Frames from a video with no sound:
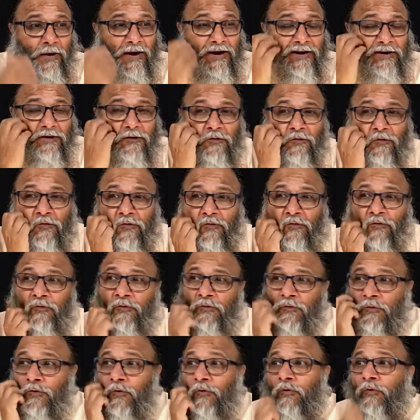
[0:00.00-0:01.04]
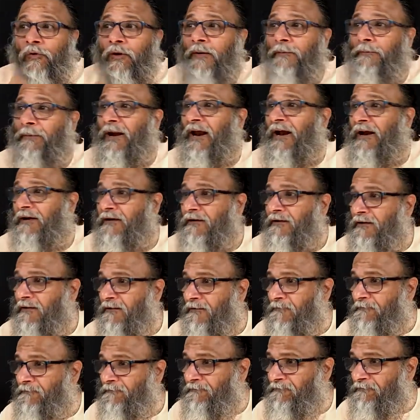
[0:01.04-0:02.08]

why do you grow a plant